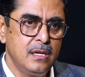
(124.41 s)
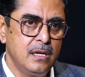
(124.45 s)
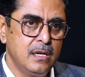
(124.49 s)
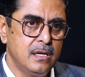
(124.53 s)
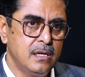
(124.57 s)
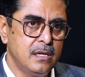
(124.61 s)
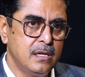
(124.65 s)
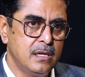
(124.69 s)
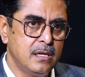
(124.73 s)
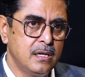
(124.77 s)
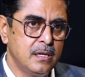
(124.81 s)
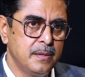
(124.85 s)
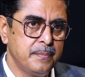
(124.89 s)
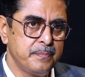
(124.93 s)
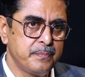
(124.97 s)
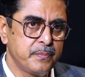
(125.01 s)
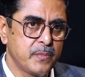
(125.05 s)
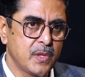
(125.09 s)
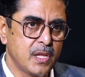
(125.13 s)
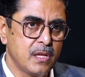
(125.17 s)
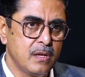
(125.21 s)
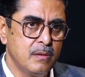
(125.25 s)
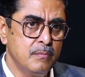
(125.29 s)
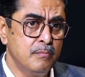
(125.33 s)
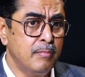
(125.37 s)

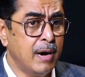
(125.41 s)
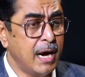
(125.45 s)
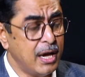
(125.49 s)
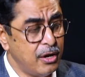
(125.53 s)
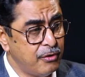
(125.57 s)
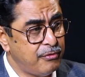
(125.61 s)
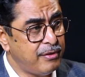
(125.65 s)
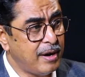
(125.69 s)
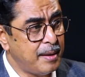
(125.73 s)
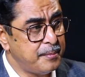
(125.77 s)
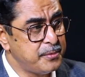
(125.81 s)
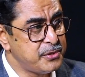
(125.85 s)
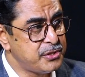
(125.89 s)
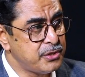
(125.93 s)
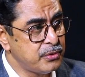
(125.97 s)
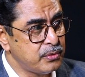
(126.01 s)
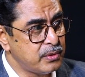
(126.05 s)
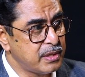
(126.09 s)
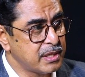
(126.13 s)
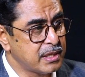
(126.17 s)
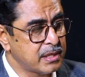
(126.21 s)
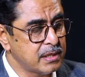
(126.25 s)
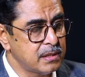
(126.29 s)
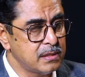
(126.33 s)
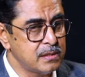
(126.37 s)

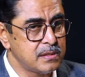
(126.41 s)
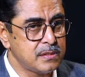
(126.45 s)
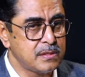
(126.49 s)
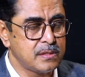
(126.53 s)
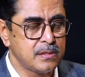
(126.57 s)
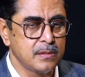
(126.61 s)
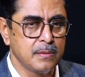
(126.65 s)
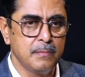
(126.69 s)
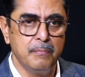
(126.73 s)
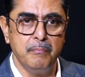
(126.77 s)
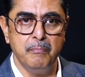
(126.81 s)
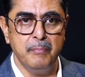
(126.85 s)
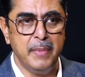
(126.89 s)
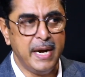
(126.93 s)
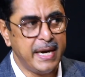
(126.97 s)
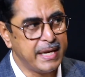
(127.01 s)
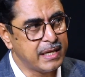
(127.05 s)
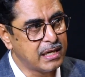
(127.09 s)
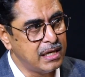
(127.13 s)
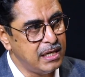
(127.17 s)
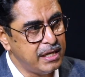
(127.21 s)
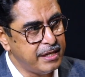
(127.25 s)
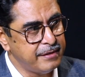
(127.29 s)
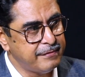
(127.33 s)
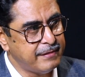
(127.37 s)
biopharmaceuticals,
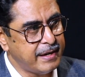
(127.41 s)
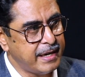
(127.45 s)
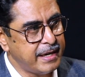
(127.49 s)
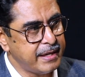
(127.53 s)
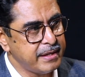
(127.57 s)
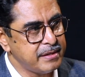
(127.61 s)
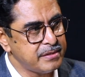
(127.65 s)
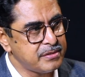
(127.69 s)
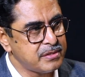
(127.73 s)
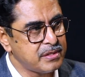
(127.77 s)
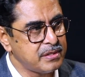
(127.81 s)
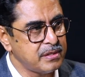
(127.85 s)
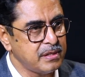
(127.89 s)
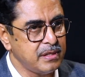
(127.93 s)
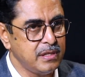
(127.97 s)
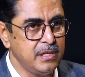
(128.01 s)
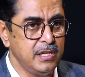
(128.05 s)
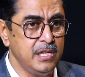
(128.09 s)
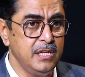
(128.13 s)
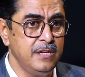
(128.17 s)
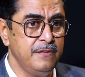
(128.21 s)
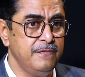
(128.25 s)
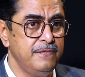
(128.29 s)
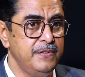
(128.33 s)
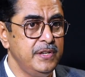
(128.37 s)
medical device,
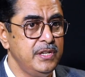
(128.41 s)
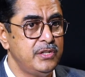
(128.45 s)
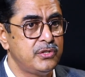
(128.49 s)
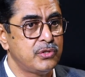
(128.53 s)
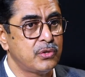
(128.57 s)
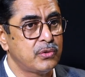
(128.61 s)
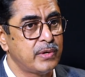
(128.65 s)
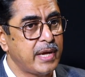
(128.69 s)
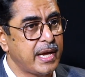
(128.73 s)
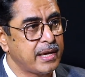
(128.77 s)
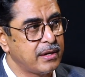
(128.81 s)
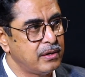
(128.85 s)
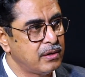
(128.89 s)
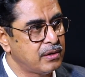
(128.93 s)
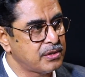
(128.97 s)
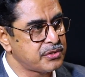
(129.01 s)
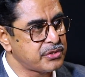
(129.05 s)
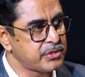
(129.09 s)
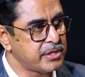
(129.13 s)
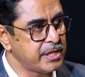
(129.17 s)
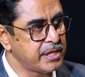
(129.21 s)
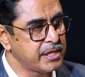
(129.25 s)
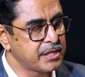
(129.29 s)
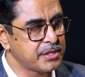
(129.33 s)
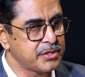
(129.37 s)
in vitro
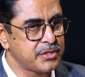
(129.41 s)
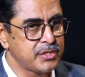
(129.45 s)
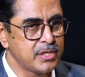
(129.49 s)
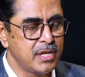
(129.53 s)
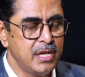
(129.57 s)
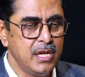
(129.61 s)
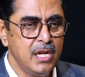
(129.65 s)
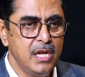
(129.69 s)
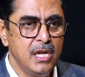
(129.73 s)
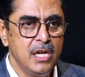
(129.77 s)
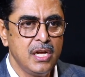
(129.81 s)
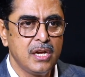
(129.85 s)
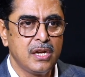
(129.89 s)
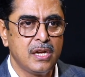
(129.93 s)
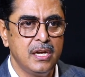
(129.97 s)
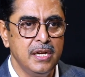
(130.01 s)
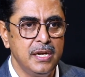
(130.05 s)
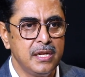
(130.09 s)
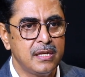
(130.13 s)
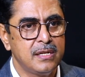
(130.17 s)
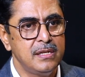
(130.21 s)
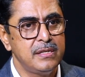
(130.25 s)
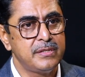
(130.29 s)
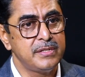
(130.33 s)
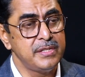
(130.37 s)
diagnostics,
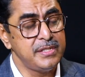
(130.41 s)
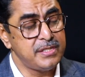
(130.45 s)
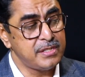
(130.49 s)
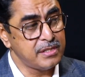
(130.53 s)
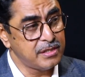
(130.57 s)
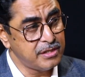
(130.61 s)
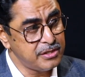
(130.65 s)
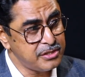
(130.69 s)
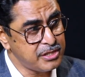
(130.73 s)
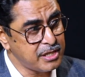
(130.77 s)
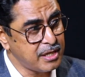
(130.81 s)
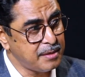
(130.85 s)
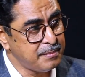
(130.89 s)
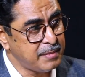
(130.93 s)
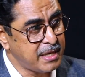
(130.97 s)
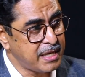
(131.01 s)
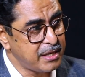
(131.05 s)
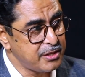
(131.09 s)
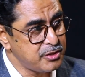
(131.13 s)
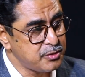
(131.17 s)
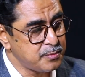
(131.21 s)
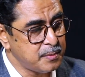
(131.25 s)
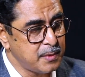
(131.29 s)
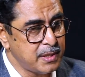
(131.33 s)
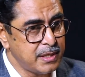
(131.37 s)
clinical research and
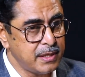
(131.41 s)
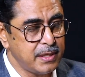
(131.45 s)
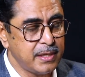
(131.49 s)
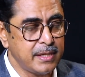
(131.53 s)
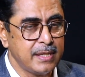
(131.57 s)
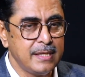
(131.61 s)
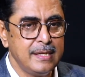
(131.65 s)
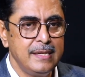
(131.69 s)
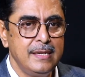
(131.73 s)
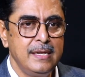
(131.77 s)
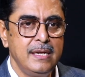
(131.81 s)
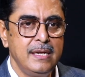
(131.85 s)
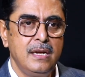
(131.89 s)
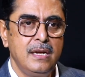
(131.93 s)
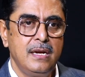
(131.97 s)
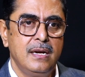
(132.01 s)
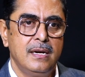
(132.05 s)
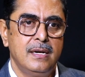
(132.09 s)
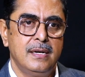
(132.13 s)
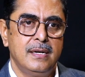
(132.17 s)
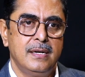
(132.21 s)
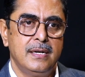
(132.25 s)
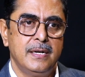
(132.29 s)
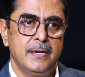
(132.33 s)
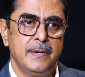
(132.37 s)
management,
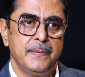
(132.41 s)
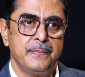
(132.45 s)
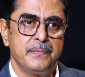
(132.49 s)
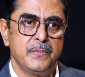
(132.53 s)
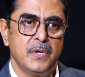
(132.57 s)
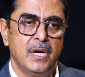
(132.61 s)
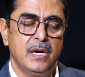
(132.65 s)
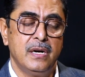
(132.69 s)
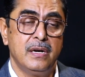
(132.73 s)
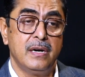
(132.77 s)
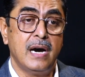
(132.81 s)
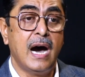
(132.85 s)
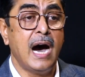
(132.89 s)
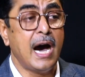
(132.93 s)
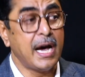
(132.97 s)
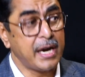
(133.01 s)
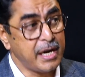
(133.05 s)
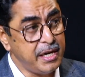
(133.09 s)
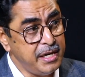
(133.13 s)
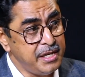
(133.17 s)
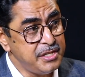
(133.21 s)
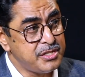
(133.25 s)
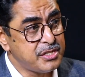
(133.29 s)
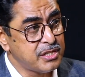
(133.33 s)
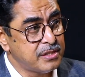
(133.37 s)

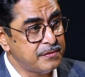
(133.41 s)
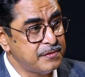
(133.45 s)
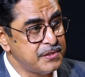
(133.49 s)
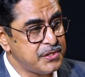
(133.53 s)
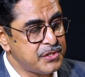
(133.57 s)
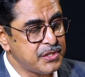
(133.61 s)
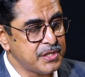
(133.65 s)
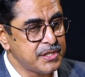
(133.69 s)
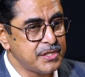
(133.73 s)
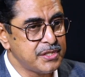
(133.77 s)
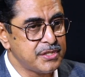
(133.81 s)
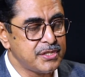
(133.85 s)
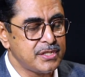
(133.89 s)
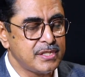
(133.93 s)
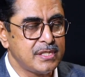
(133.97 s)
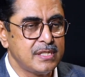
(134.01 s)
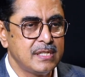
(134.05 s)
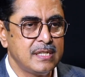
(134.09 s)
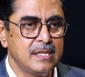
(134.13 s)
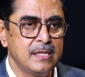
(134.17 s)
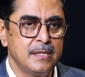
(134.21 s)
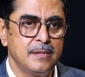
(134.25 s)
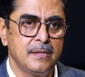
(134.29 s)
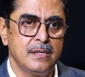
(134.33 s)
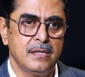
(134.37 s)
R&D services,
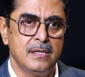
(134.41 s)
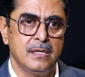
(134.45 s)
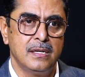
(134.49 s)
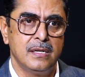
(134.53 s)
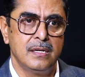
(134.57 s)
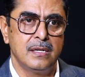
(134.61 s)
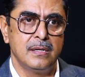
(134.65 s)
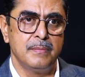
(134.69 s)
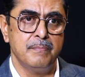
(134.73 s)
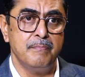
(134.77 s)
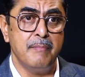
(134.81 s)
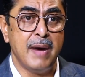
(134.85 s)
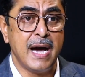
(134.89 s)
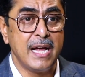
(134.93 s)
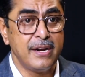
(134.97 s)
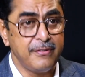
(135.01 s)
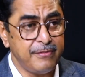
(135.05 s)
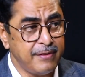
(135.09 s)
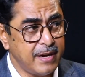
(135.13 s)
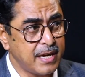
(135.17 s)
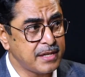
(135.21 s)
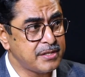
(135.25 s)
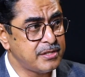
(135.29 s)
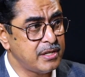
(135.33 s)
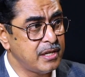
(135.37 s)

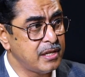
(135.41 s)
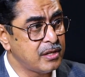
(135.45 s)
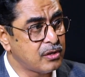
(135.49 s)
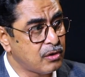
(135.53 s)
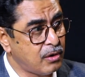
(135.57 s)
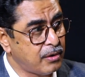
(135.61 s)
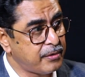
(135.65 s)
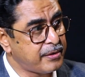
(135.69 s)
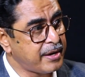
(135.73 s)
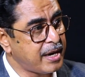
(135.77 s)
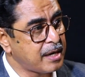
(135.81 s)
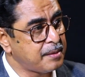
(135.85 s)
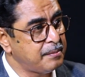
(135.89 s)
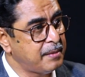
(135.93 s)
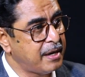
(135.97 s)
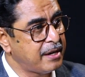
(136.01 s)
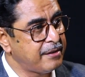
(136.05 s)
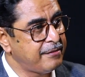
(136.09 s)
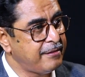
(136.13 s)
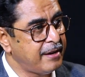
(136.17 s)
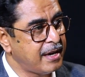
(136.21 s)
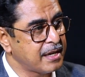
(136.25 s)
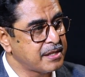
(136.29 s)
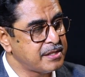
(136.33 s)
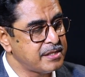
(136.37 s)
manufacturing, contract
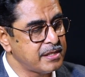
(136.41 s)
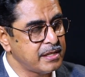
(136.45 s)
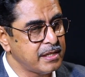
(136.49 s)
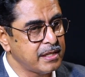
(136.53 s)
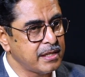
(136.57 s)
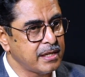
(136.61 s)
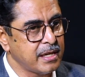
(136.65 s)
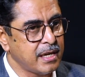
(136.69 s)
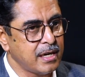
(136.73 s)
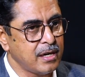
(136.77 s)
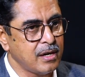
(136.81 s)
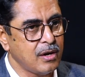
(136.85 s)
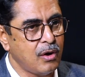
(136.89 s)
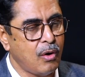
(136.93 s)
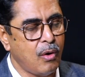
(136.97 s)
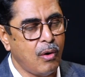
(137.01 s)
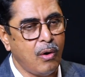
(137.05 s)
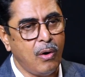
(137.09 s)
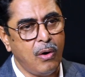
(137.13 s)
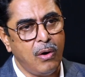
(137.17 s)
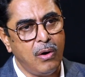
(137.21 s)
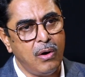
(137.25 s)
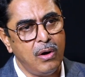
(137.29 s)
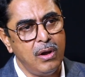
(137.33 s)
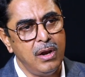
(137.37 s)
manufacturing, and
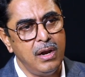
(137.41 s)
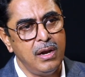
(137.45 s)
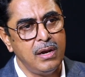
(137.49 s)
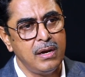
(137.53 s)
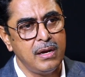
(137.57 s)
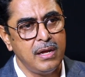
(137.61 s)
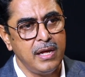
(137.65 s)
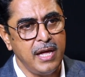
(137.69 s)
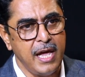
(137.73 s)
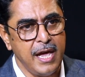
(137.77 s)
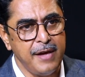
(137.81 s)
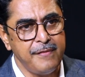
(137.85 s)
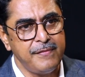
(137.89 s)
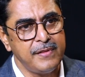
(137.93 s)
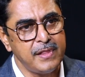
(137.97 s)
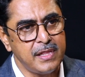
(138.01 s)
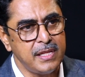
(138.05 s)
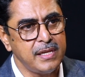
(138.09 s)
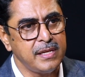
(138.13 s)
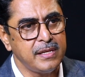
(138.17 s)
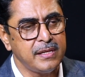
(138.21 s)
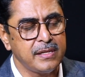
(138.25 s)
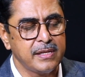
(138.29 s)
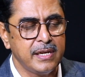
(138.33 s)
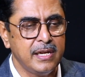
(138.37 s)

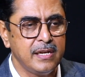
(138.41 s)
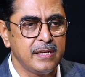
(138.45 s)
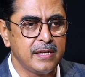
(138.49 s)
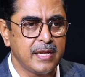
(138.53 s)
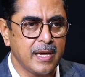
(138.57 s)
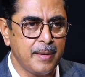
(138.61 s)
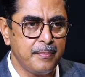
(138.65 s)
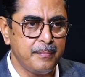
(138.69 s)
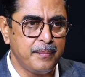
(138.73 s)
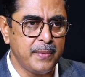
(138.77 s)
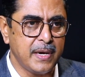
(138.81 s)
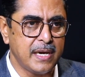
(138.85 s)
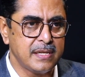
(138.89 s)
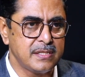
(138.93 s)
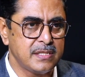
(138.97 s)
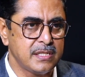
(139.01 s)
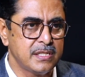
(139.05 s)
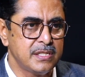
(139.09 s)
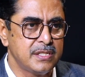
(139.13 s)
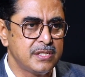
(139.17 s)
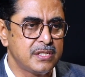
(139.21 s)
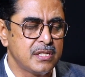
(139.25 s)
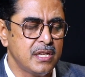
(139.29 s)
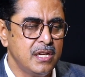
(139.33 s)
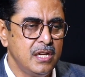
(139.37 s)
everything
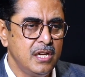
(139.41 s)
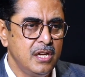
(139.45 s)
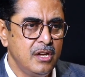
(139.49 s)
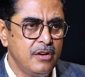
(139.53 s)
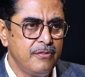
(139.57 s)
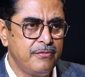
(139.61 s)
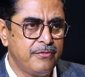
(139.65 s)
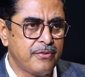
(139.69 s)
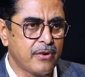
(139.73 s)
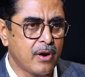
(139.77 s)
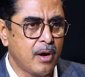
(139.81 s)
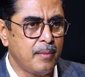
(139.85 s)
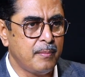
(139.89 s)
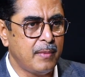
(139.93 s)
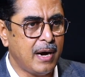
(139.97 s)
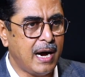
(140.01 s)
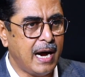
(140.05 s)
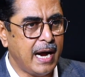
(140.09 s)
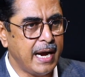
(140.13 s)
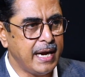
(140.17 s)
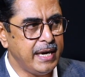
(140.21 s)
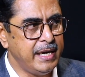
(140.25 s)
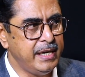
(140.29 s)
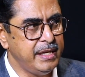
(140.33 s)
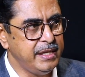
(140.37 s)
encompasses from
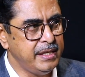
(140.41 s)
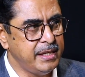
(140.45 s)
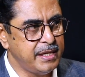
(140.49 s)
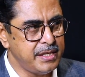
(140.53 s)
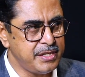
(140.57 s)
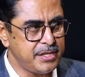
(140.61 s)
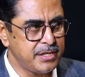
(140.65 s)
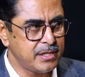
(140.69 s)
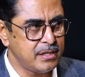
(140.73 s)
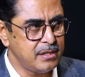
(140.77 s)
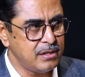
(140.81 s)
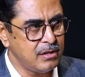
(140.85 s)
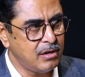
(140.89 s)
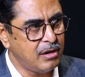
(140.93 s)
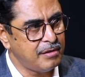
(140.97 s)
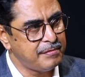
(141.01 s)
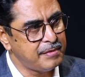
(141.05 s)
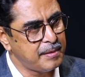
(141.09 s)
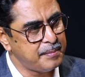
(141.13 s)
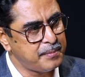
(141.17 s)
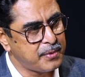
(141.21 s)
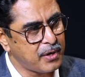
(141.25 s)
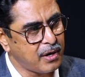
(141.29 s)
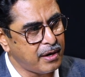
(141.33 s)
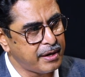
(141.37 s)
ideation of
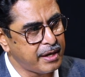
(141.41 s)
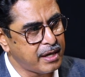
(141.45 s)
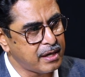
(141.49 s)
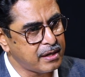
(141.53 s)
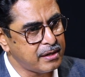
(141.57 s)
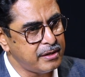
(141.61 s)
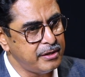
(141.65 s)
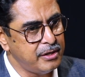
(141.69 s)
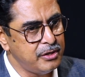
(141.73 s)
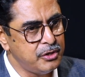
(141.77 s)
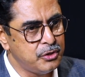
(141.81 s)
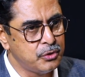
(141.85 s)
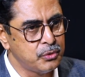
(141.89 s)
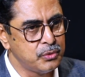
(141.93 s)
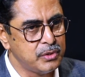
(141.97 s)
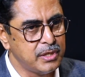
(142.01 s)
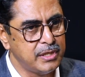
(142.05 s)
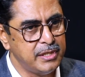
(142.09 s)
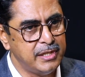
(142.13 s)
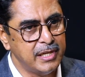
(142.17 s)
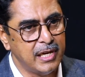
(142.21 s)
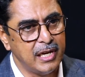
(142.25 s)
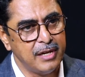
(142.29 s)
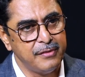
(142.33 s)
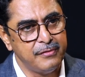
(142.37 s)
a product to the
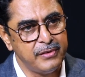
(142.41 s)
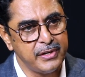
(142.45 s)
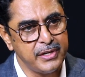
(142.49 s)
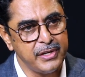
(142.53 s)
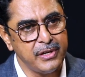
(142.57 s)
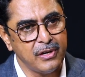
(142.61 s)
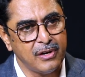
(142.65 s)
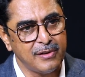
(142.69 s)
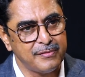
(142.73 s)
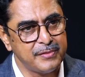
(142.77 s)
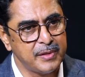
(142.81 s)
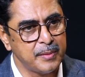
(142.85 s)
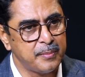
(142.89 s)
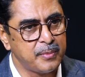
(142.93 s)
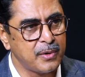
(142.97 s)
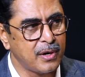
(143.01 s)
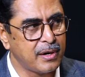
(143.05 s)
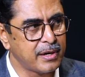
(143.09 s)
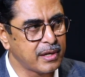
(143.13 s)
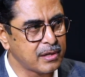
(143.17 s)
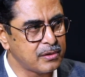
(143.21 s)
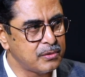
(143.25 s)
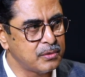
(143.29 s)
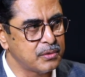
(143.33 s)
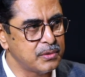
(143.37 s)
delivery of the
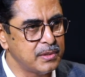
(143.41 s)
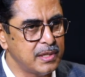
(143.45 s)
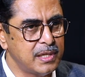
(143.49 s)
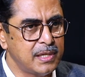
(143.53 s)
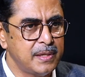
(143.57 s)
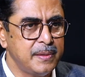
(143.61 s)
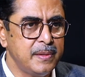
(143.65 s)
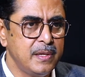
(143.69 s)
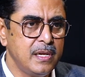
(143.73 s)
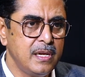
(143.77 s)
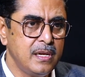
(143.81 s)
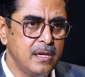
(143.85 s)
product to the